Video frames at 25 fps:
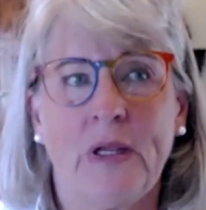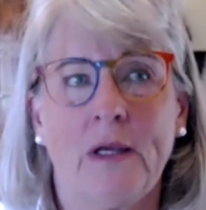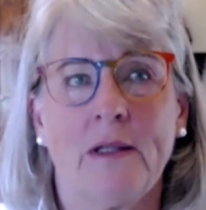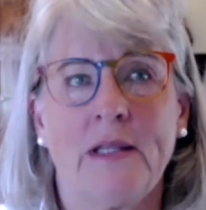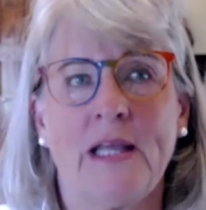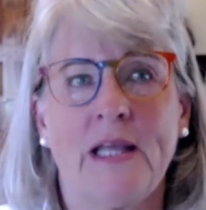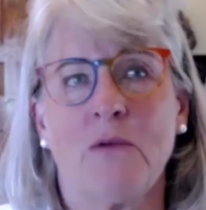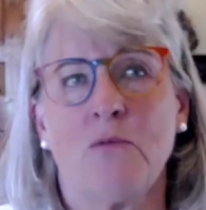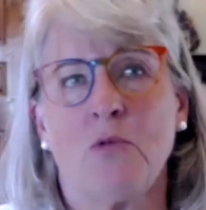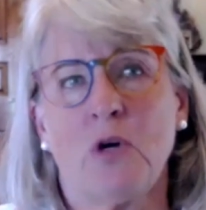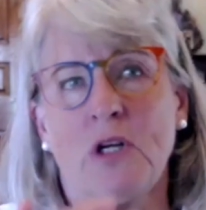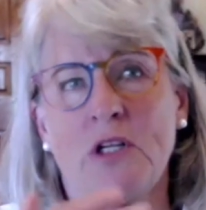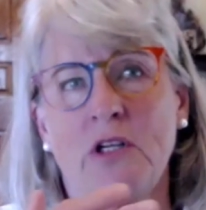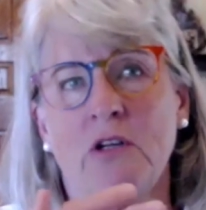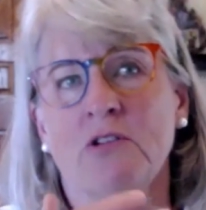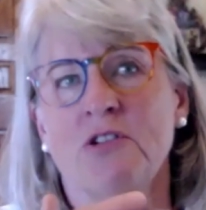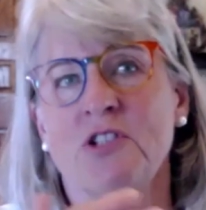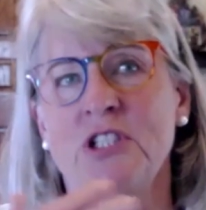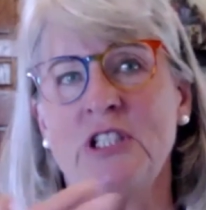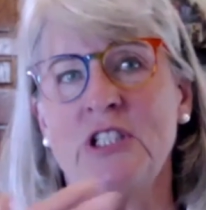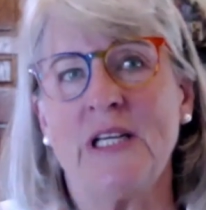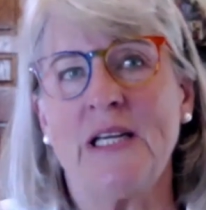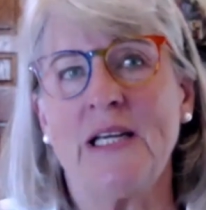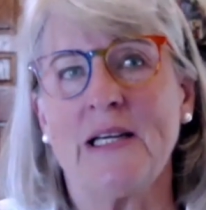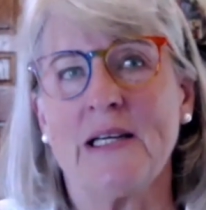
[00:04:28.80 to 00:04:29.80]
then what you'll
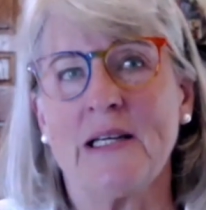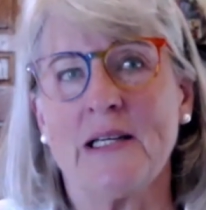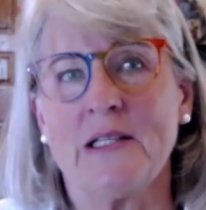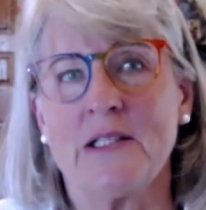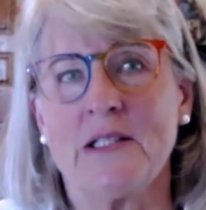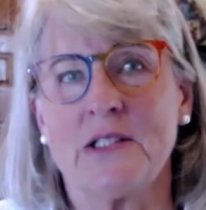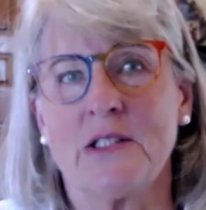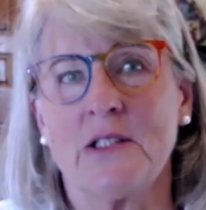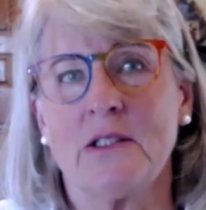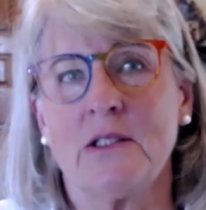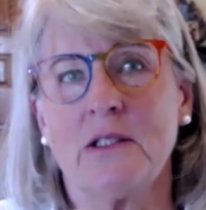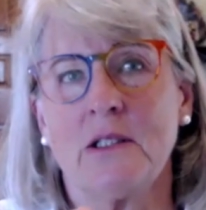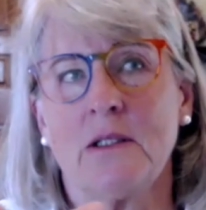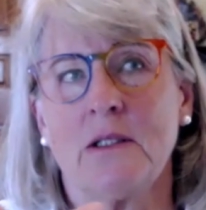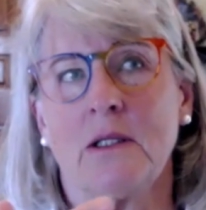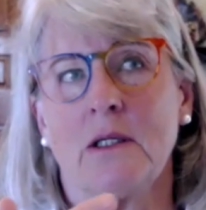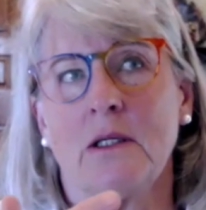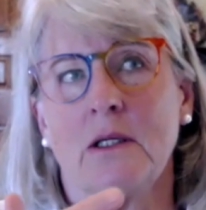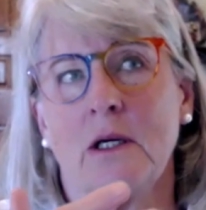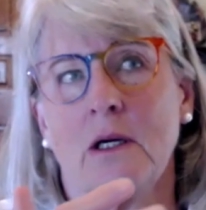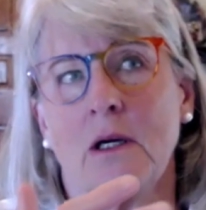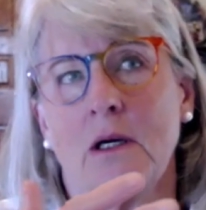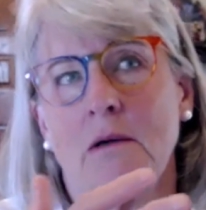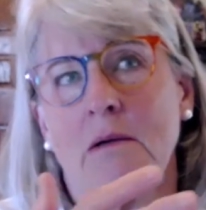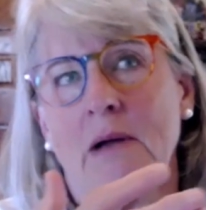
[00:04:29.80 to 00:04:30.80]
see is
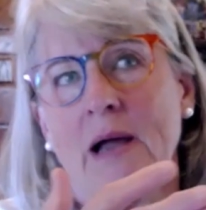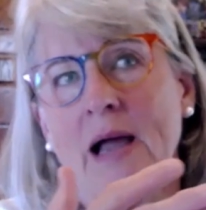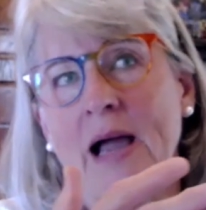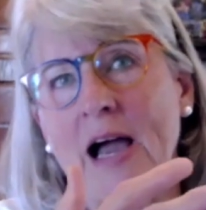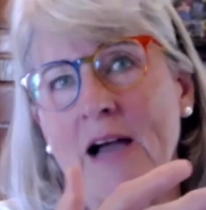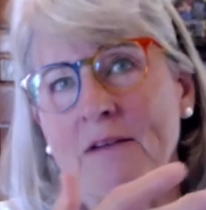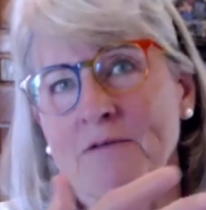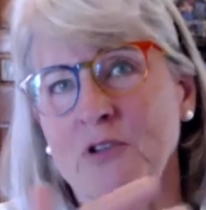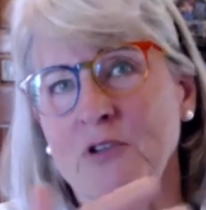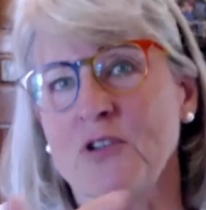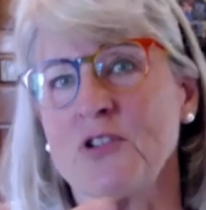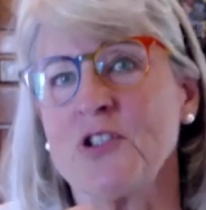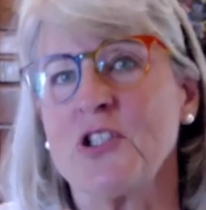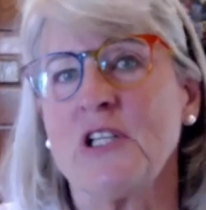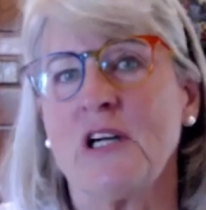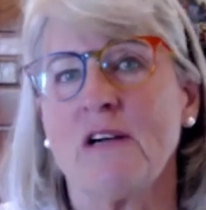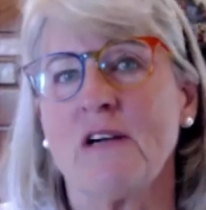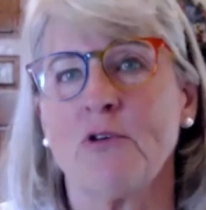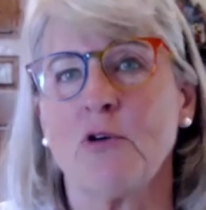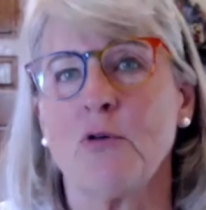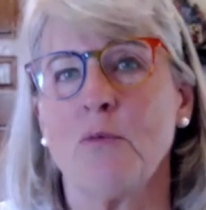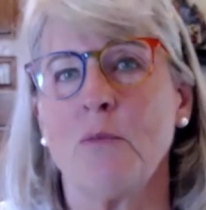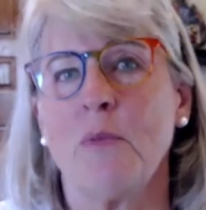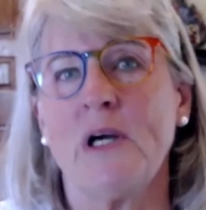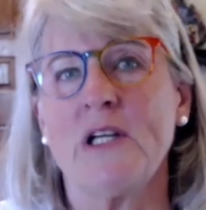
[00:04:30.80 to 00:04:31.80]
after
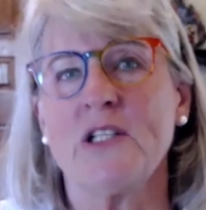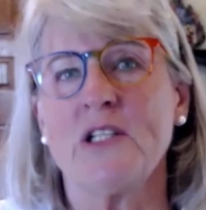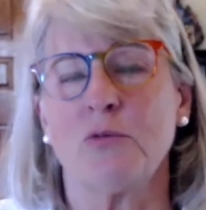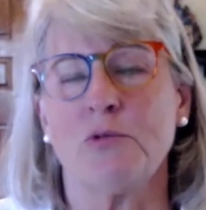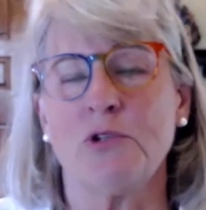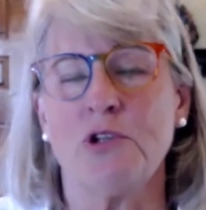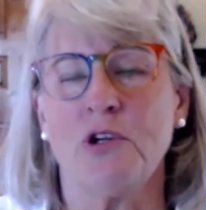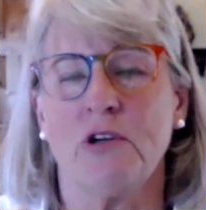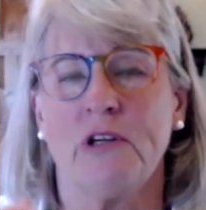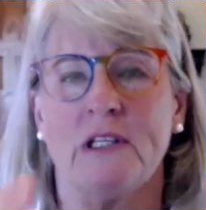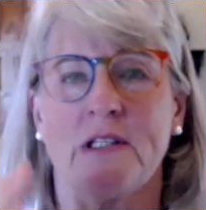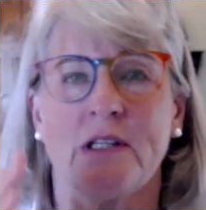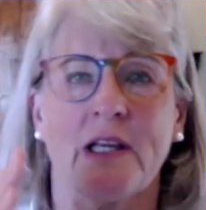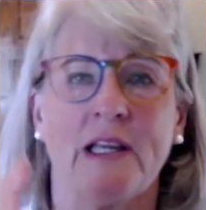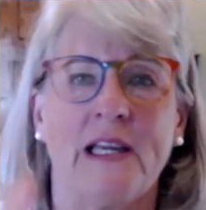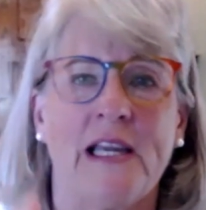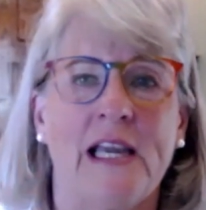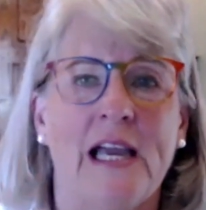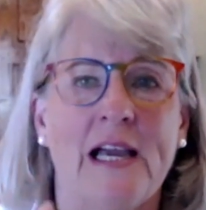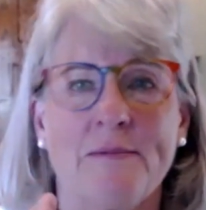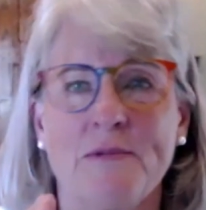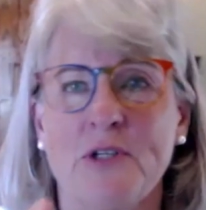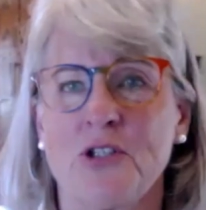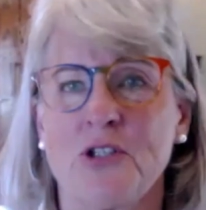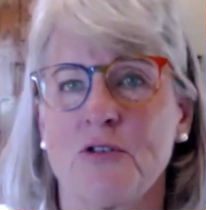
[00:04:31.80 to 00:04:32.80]
several months, when you get the
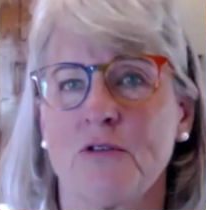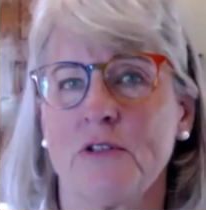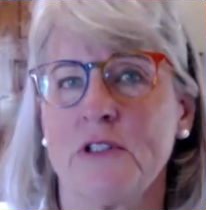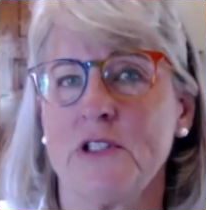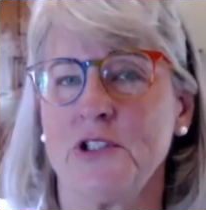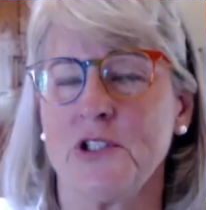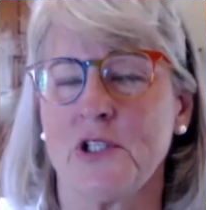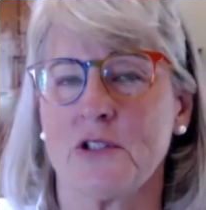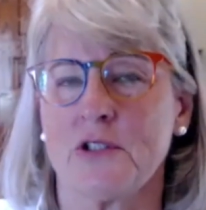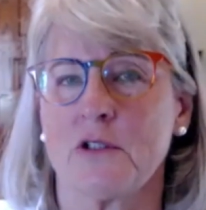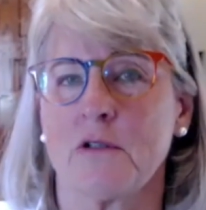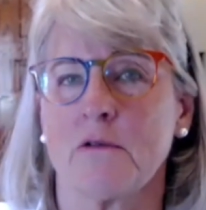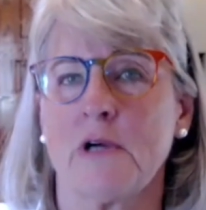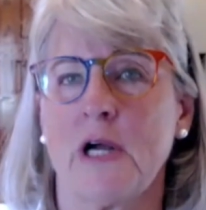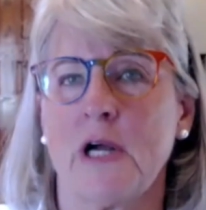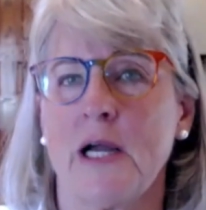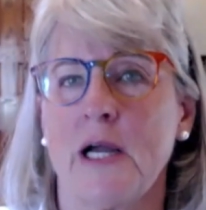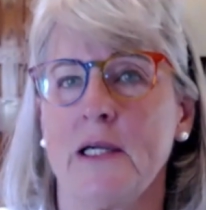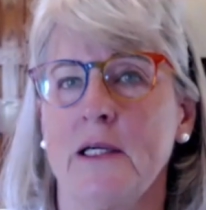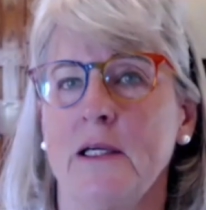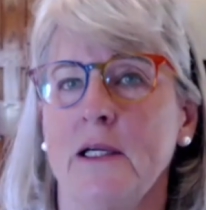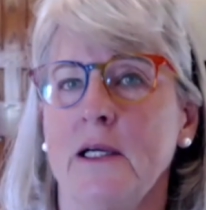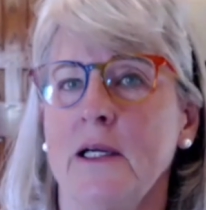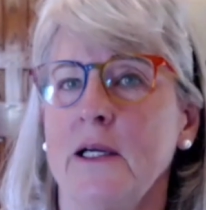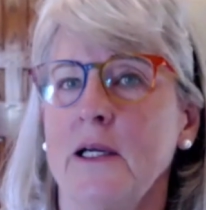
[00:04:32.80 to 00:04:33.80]
chemistry just
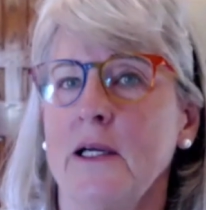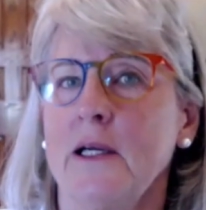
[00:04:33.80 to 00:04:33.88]
right,